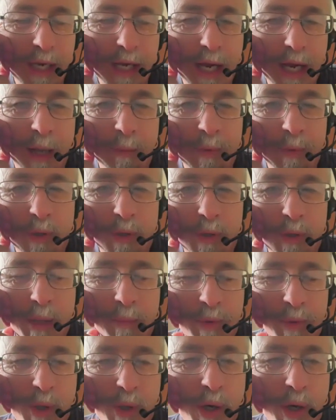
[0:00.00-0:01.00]
I'm not
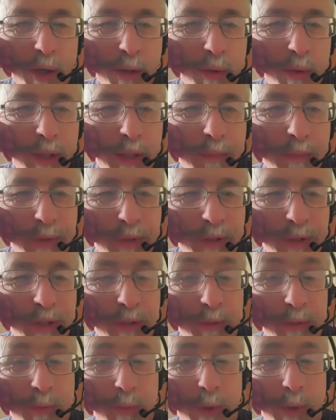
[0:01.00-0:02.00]
wholly
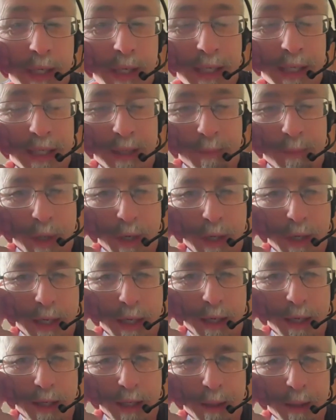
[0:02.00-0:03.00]
persuaded by that
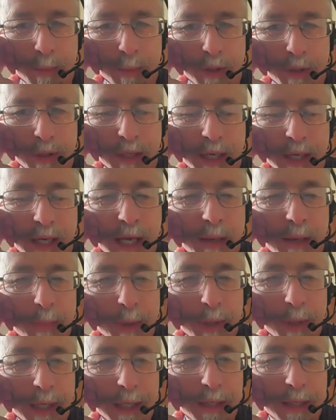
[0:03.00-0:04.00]
argument, but
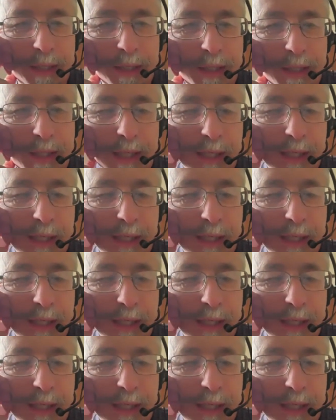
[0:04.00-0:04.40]
I can see